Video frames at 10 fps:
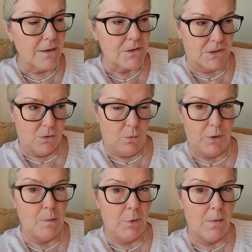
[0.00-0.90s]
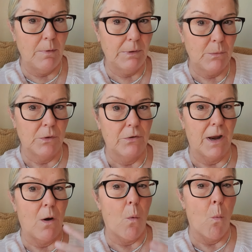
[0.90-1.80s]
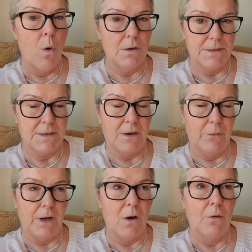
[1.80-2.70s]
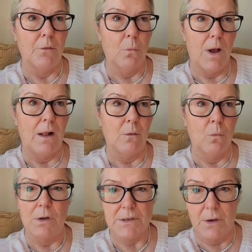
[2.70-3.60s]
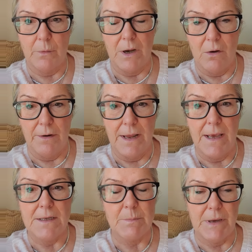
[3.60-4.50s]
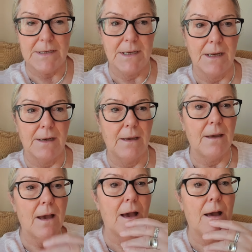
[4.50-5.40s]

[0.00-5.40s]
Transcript: So you're probably wondering what is going on. Well, what's going on is basically